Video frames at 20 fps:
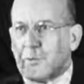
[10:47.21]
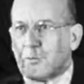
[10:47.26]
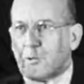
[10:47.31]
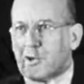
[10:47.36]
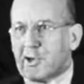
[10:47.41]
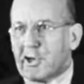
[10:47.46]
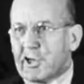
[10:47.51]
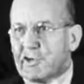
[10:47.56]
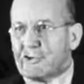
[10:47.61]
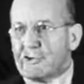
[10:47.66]
and
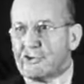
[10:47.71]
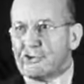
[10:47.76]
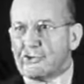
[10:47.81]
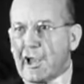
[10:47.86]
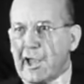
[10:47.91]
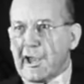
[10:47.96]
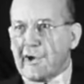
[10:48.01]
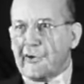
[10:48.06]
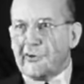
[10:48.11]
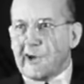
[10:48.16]
religious
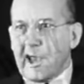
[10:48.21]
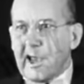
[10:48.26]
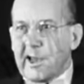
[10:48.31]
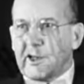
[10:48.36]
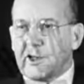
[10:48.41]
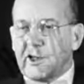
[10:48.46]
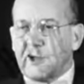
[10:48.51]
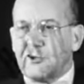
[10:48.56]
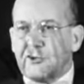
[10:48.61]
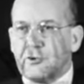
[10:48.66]

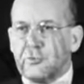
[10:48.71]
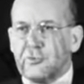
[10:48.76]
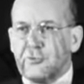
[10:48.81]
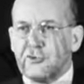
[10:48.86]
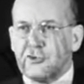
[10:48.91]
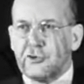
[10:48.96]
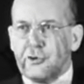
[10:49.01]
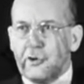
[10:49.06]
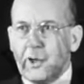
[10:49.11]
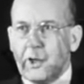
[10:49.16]

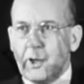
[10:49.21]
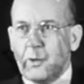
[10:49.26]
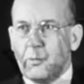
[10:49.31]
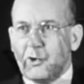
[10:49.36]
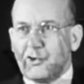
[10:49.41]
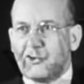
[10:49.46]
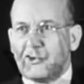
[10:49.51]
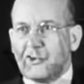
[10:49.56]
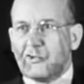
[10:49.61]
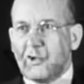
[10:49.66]
antagonisms
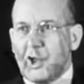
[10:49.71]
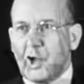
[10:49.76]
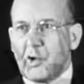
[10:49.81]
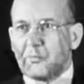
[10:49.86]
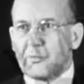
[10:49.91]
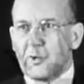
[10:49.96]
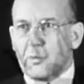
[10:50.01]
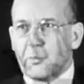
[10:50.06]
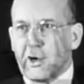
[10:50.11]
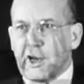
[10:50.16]
which have
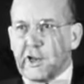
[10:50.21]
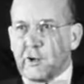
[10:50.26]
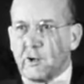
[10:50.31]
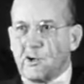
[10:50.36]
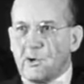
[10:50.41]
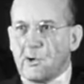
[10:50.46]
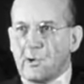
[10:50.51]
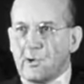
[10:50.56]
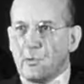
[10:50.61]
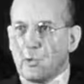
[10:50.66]
helped to bring
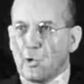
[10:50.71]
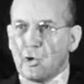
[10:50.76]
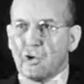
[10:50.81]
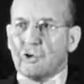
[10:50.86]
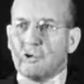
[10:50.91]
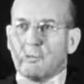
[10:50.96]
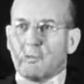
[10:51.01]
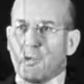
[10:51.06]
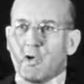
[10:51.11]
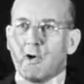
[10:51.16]
on
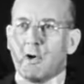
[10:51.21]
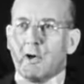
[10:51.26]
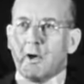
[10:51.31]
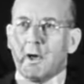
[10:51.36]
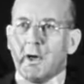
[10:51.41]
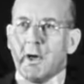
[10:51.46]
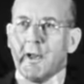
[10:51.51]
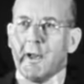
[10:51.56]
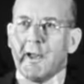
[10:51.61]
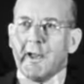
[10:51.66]
world
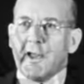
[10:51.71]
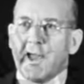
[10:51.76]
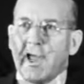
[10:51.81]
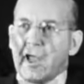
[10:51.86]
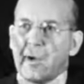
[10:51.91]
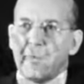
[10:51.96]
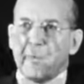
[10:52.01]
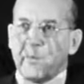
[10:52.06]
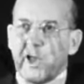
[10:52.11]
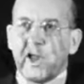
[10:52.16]
war
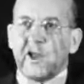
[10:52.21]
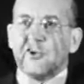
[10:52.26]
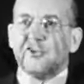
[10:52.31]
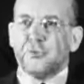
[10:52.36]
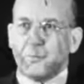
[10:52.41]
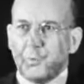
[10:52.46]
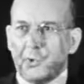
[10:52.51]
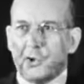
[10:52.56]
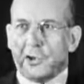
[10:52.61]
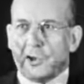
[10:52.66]
and
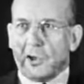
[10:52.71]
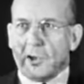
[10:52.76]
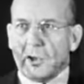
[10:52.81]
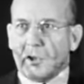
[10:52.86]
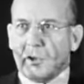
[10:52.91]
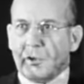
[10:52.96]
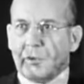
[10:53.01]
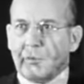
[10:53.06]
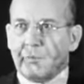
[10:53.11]
mass murder.